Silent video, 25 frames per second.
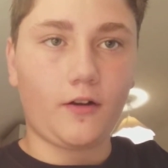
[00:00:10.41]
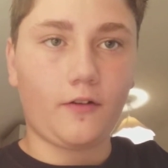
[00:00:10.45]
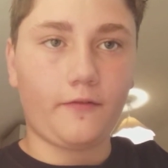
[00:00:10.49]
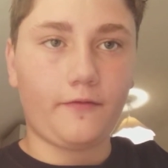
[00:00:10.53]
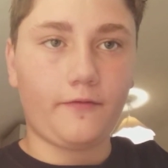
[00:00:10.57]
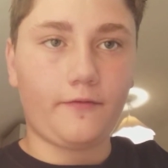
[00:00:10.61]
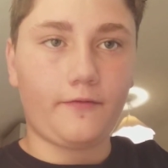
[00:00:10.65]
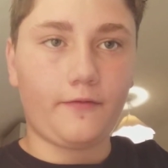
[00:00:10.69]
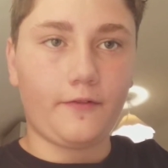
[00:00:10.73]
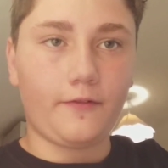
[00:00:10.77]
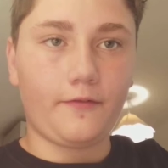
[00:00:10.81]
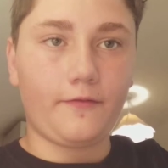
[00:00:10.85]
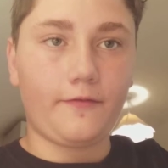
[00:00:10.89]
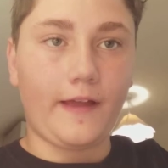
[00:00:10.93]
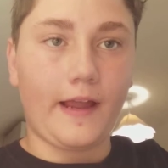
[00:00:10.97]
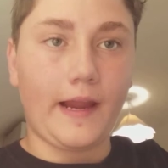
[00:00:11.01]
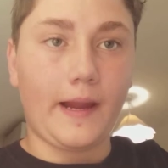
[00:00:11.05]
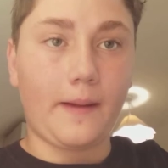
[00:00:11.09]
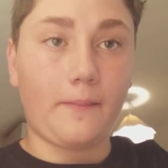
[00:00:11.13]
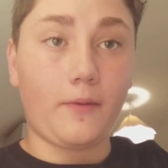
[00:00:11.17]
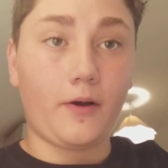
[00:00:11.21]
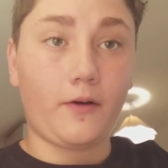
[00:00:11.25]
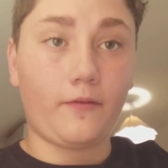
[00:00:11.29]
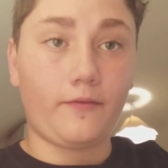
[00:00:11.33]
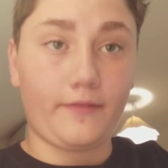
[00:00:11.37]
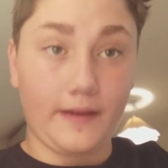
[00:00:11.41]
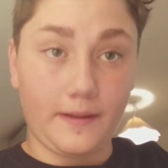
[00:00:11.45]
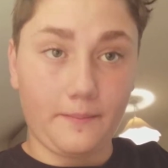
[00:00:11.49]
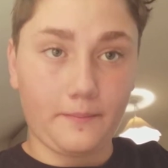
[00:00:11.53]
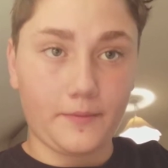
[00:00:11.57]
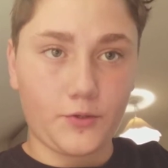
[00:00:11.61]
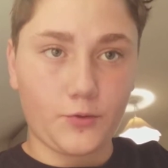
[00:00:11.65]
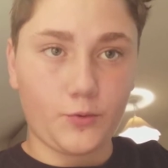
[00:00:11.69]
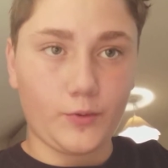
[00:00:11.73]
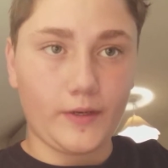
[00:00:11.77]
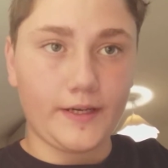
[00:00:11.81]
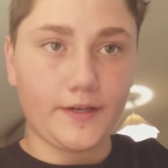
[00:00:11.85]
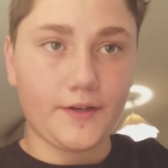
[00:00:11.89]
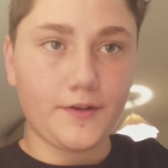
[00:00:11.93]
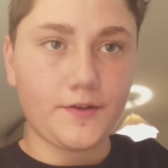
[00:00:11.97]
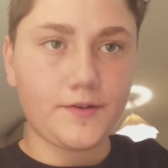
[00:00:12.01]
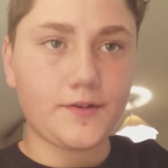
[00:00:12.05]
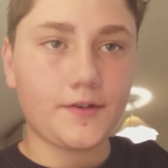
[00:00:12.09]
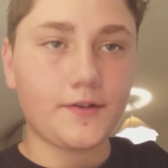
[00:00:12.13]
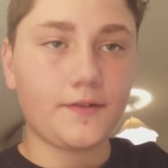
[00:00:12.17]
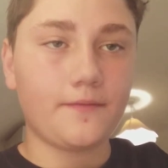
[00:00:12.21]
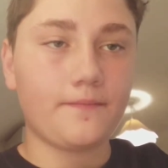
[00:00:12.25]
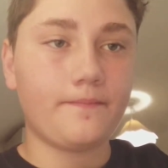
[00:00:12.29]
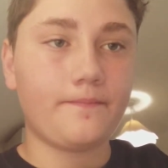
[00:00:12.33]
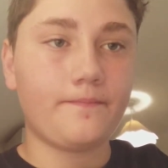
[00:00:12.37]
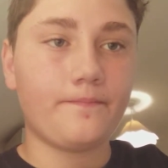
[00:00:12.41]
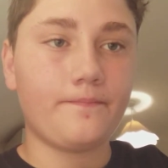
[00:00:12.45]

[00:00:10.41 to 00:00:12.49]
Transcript: of the fame of The Inbetweeners,